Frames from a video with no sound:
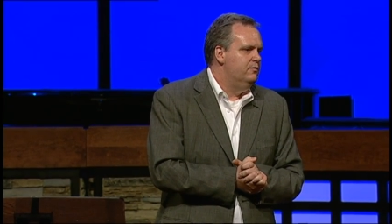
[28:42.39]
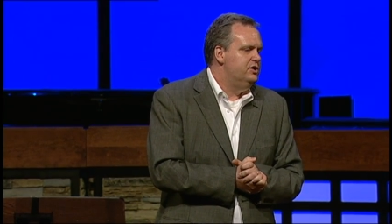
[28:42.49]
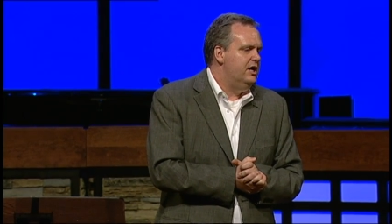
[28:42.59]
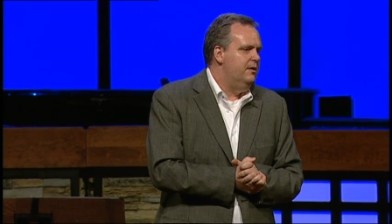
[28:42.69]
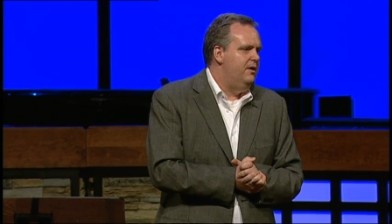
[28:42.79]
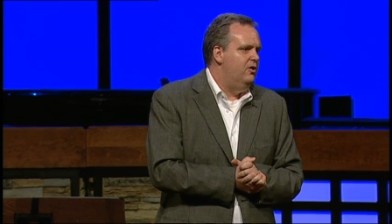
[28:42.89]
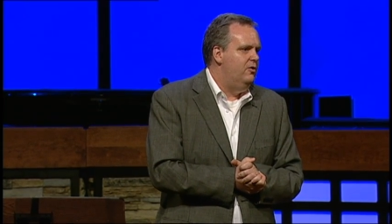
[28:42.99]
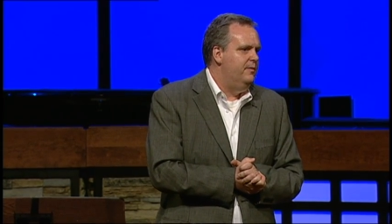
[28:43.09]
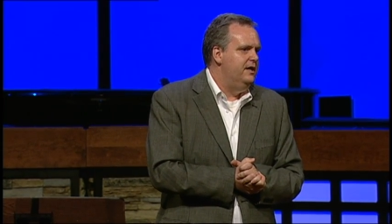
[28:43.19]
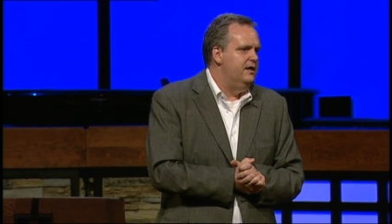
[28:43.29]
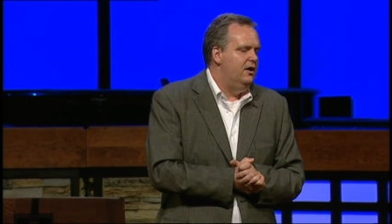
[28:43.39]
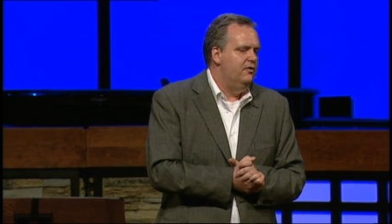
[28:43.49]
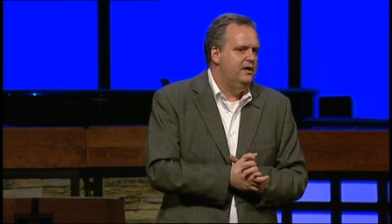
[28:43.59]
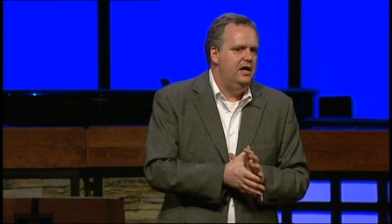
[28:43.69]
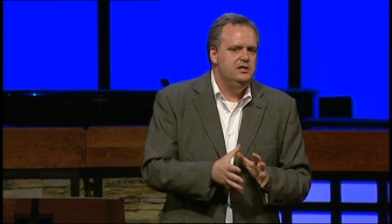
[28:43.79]
Jeroboam, and all
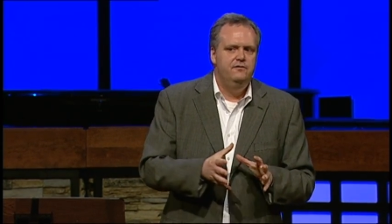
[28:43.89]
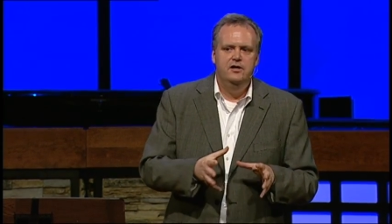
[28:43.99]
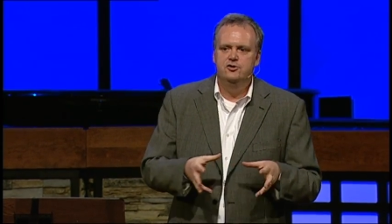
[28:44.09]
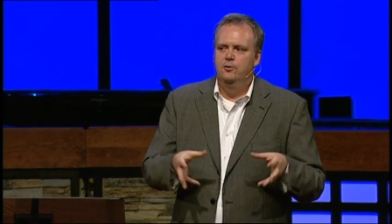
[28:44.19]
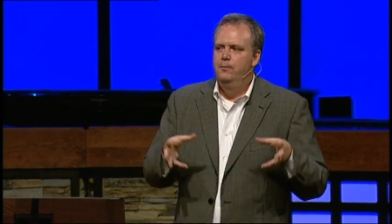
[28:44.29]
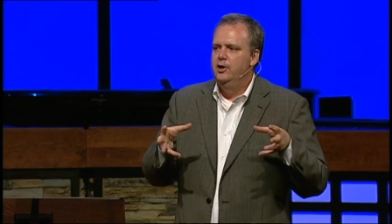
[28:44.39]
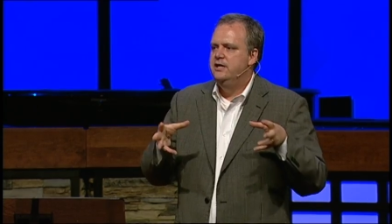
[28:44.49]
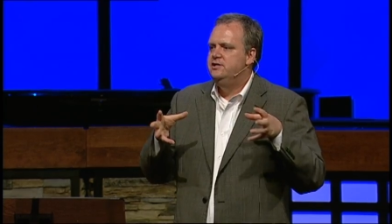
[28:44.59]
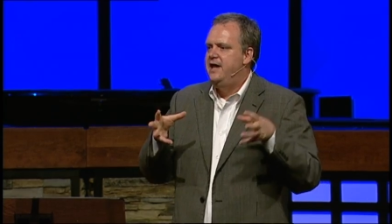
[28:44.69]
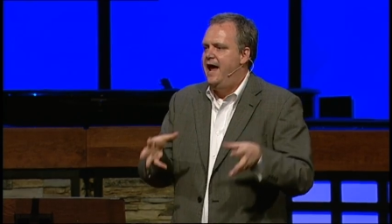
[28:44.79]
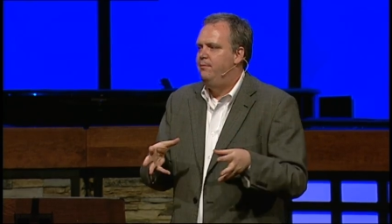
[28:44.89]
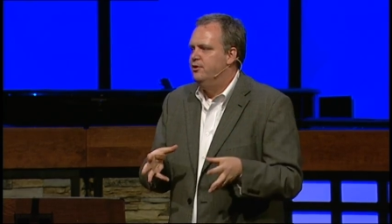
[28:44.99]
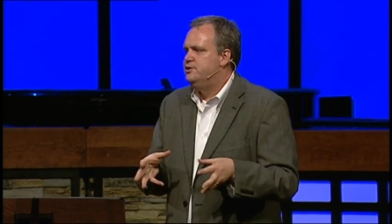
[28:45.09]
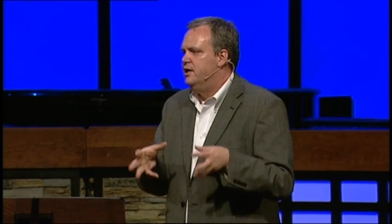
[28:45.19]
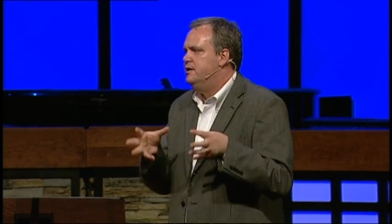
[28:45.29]
the kings of Israel
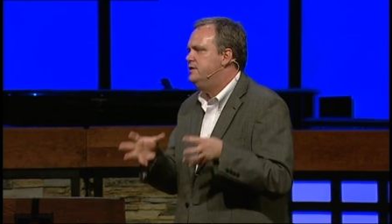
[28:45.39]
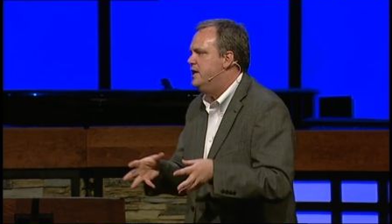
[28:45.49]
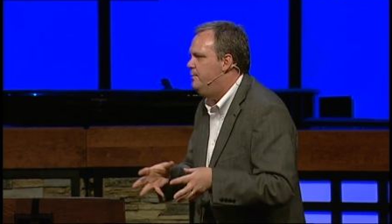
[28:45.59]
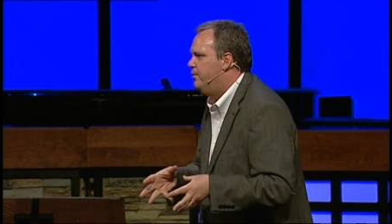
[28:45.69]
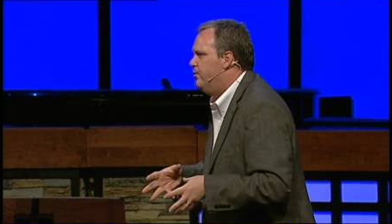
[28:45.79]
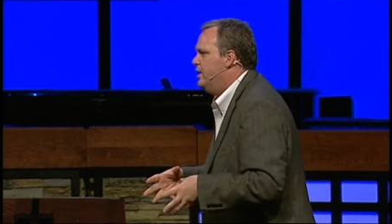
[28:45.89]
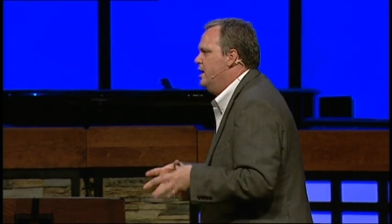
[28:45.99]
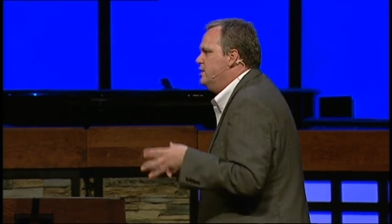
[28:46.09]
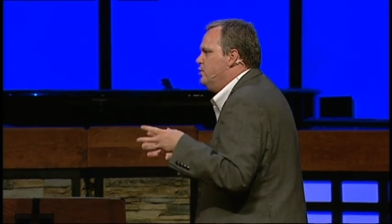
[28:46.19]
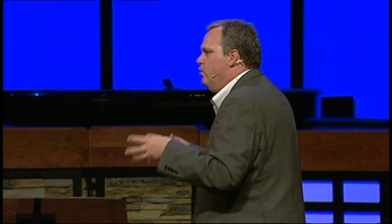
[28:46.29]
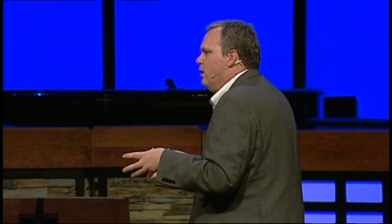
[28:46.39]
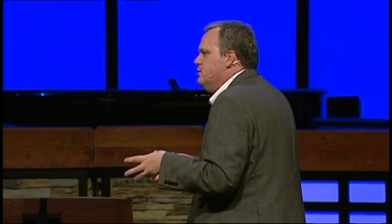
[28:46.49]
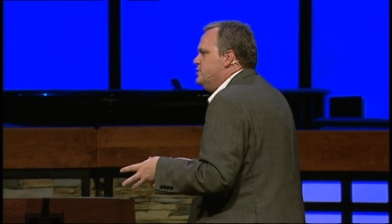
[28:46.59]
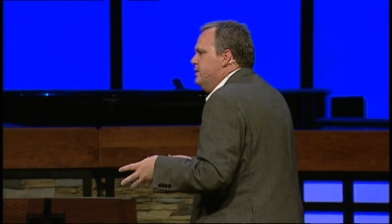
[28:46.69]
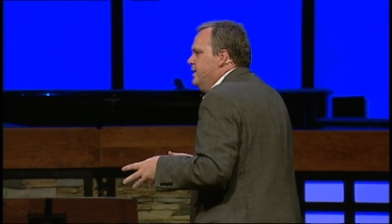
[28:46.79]
established a temple to
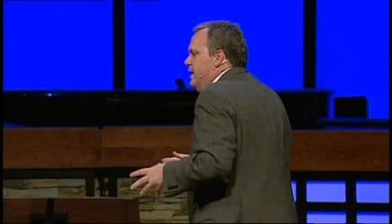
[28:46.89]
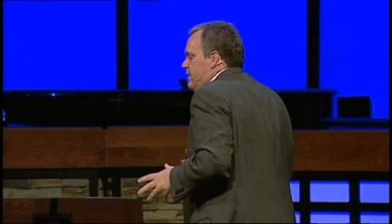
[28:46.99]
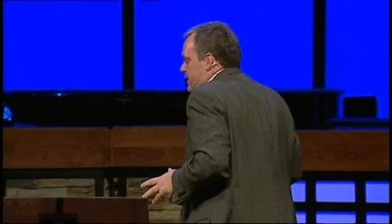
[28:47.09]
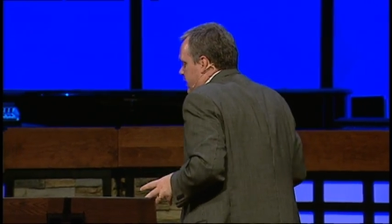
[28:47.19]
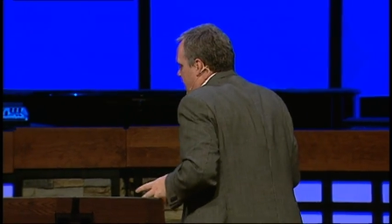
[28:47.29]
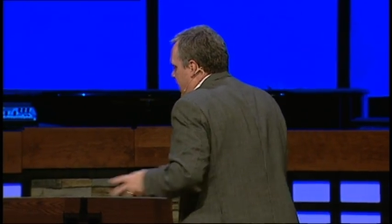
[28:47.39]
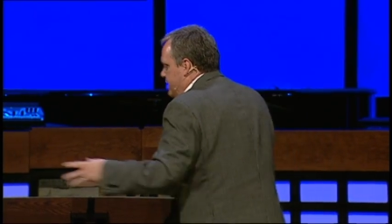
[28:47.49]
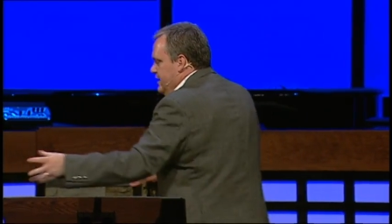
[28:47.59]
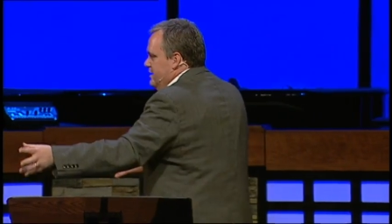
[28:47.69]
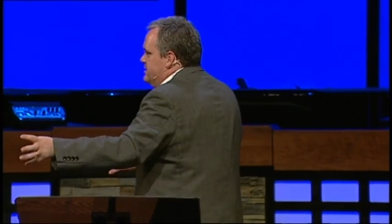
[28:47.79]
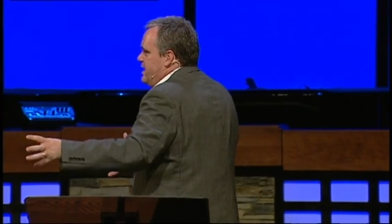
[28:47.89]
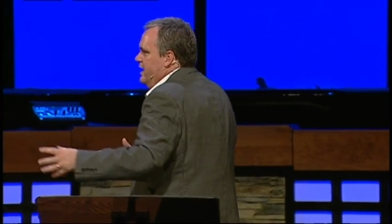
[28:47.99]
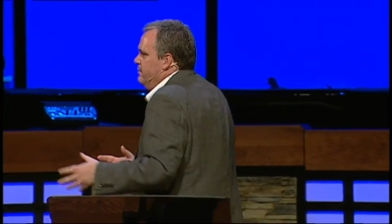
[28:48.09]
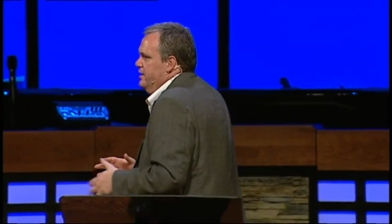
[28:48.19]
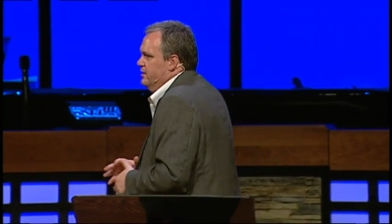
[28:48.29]
worship that God didn't say
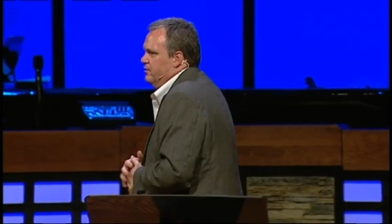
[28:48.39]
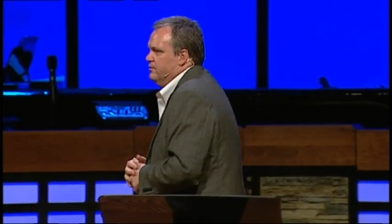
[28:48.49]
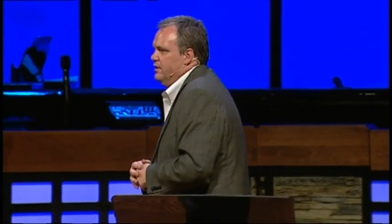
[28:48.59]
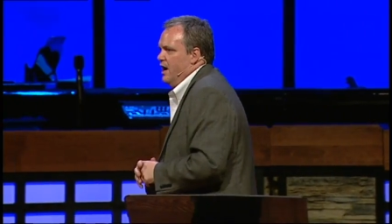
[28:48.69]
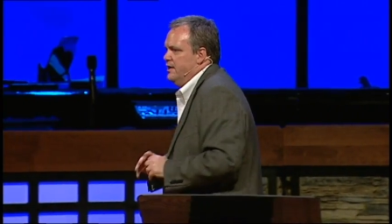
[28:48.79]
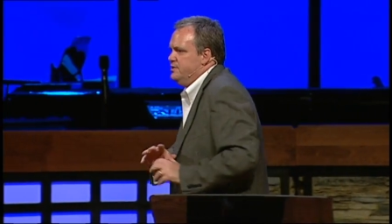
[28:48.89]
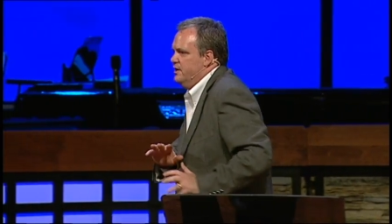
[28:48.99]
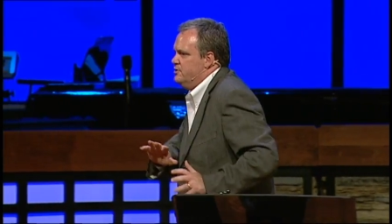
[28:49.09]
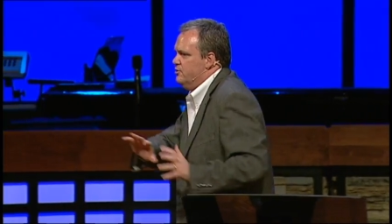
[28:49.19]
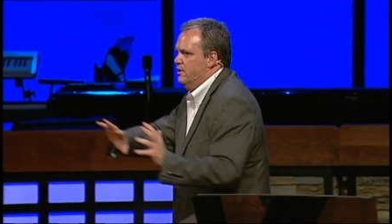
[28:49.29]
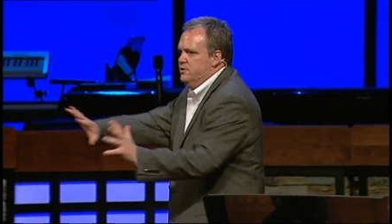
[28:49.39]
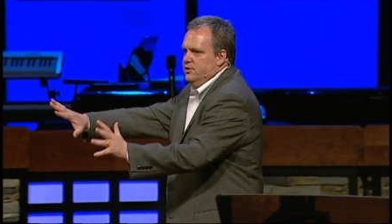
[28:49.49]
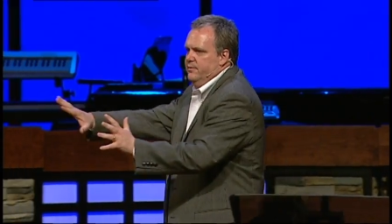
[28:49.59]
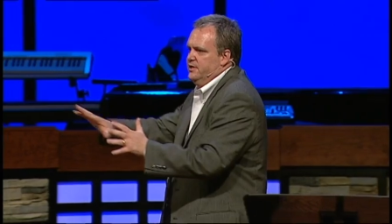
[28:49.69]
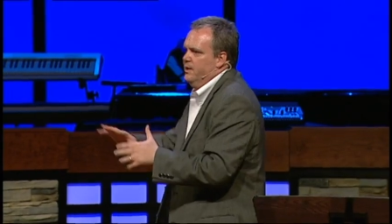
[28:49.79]
to build. God said
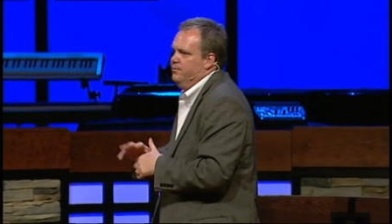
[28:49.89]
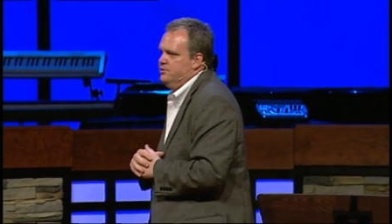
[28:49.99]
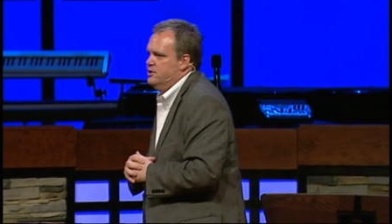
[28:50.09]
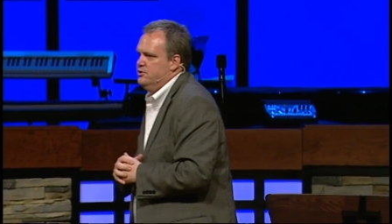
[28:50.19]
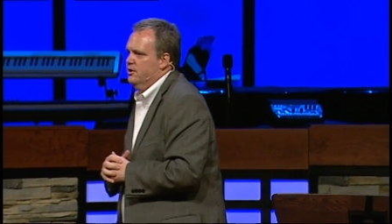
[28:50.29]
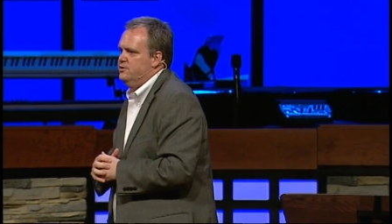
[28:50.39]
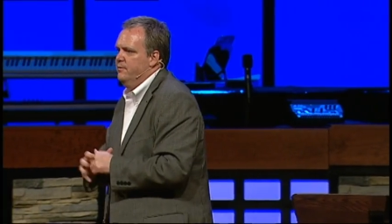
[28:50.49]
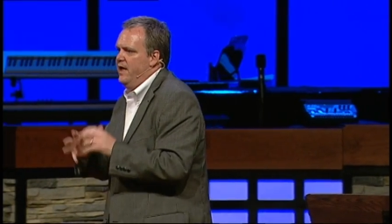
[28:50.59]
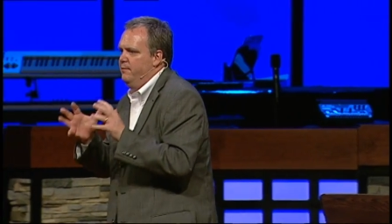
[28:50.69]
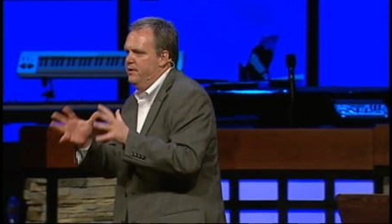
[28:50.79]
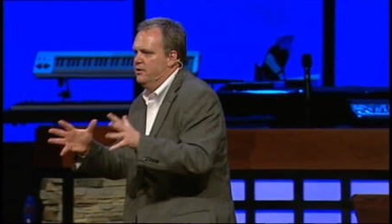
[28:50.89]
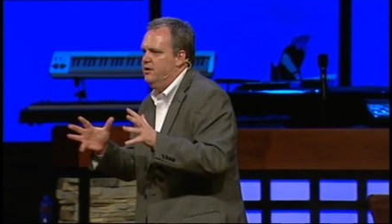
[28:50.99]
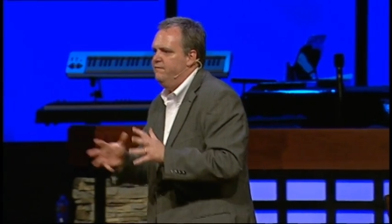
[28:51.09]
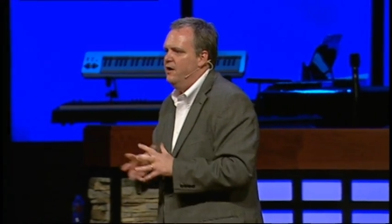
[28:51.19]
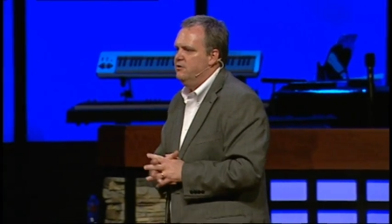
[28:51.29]
Jerusalem, the temple's in Jerusalem. They built
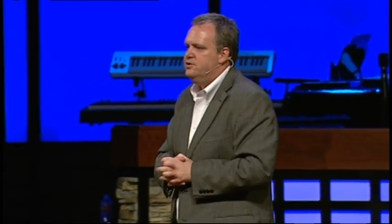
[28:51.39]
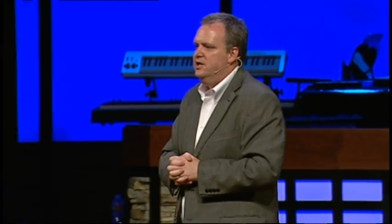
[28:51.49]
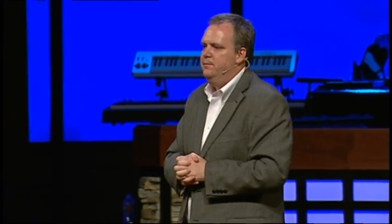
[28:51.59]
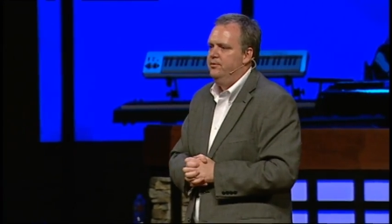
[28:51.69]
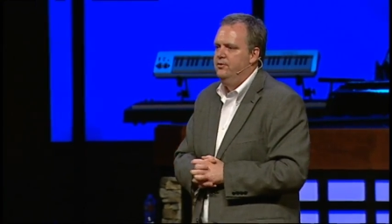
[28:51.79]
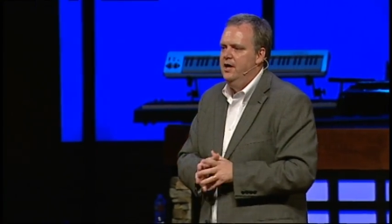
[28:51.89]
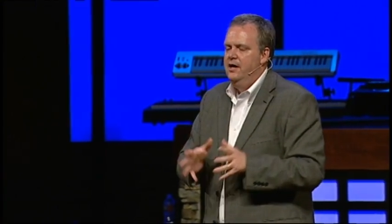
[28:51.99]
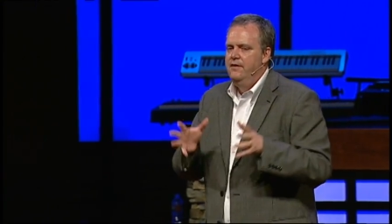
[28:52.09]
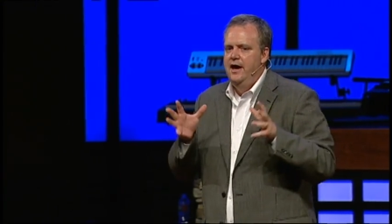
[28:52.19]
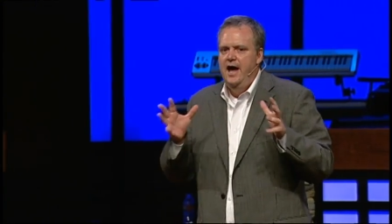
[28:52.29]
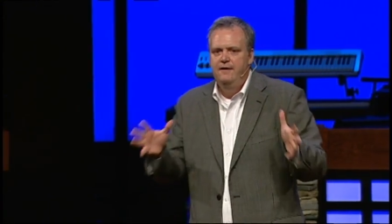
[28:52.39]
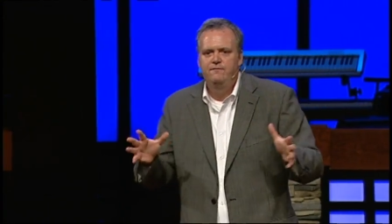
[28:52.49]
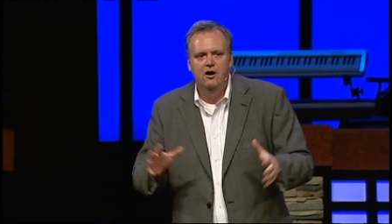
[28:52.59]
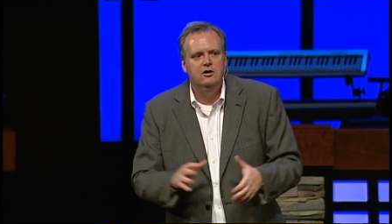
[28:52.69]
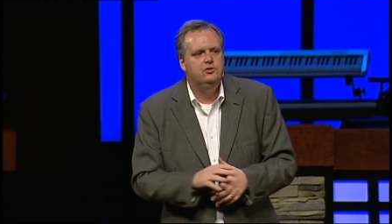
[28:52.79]
a false temple, they had
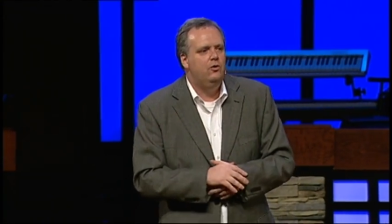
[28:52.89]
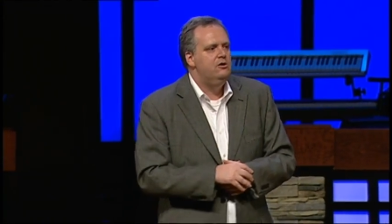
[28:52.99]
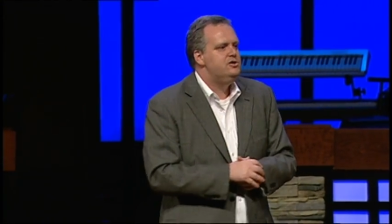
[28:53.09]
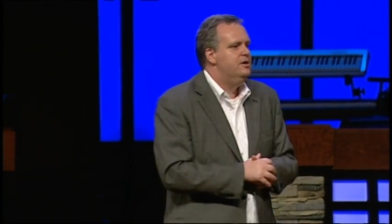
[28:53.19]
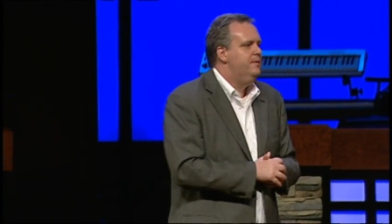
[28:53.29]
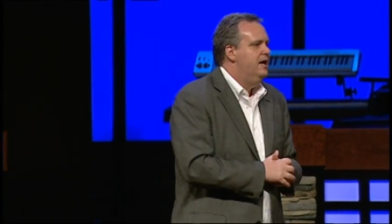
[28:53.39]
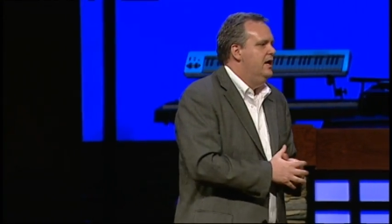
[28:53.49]
false worship.